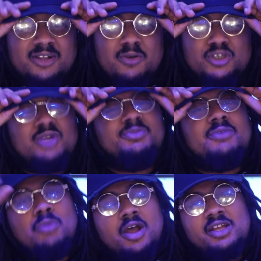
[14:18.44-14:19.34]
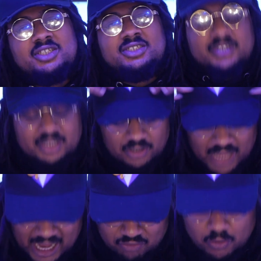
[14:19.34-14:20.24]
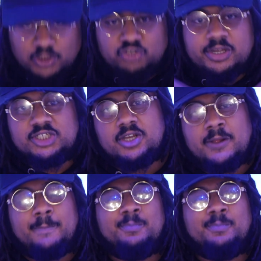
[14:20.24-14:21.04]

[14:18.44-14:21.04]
Go shop the merch at Grown Treasure.